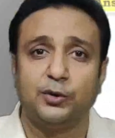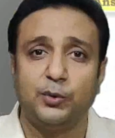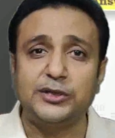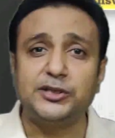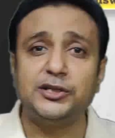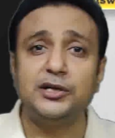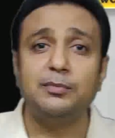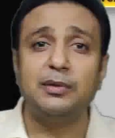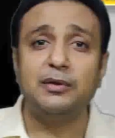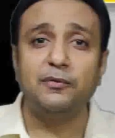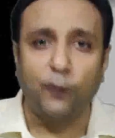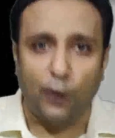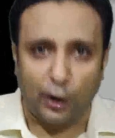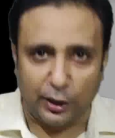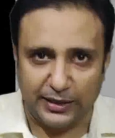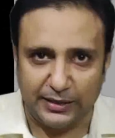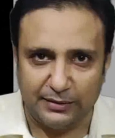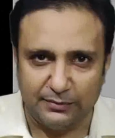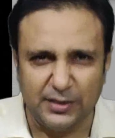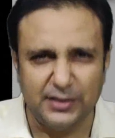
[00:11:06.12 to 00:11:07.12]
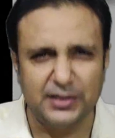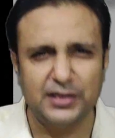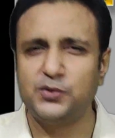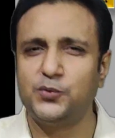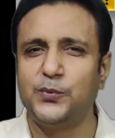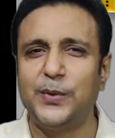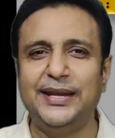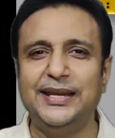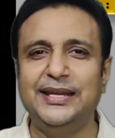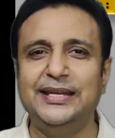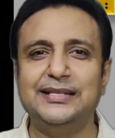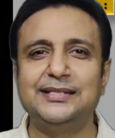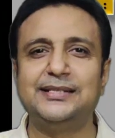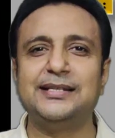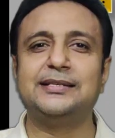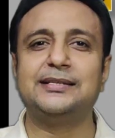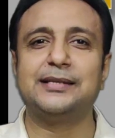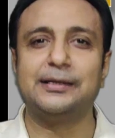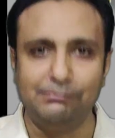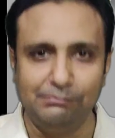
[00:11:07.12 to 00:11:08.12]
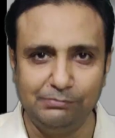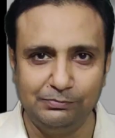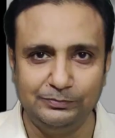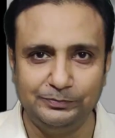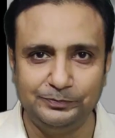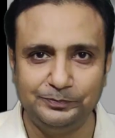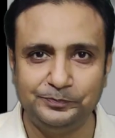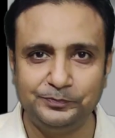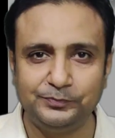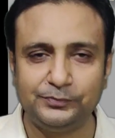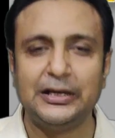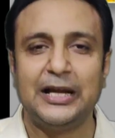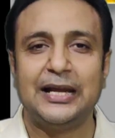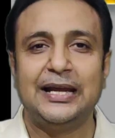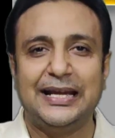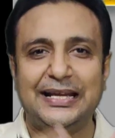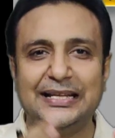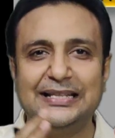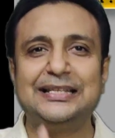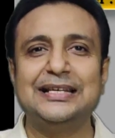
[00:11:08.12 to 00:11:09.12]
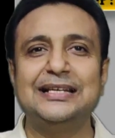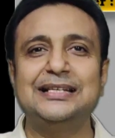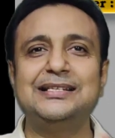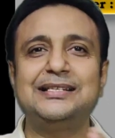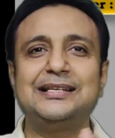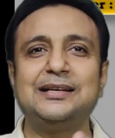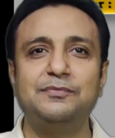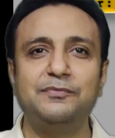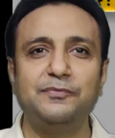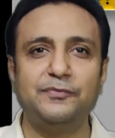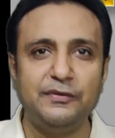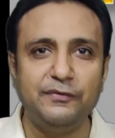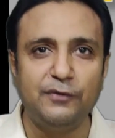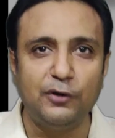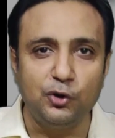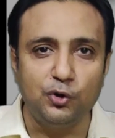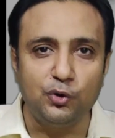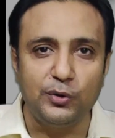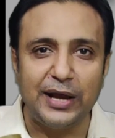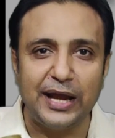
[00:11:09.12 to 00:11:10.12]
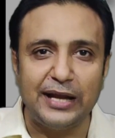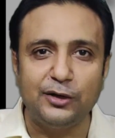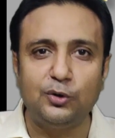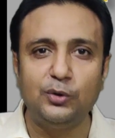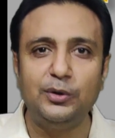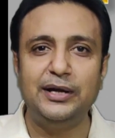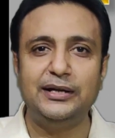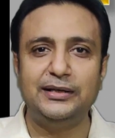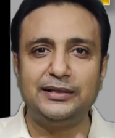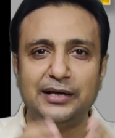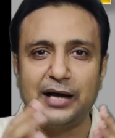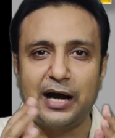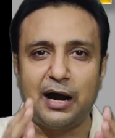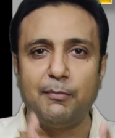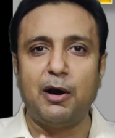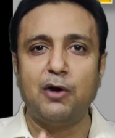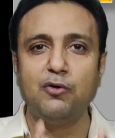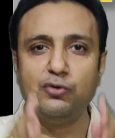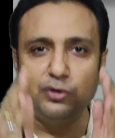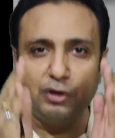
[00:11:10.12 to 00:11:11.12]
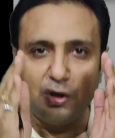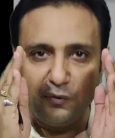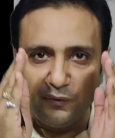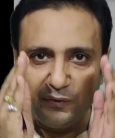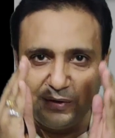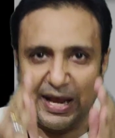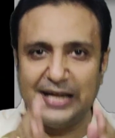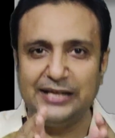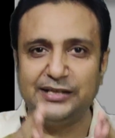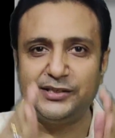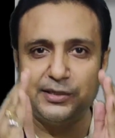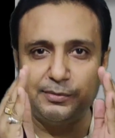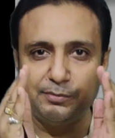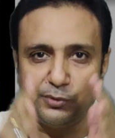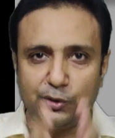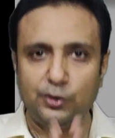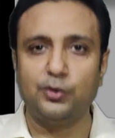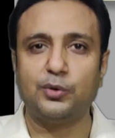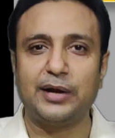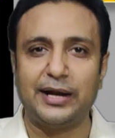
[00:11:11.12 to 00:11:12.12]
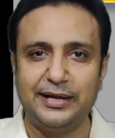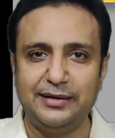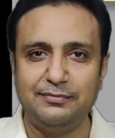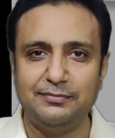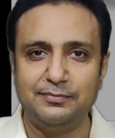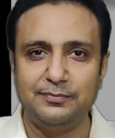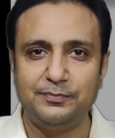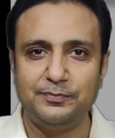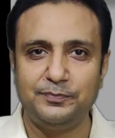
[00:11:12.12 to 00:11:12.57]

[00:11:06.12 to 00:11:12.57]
Question number 40. This is very easy sum. In this sum, we want to calculate the amount of calcium chloride.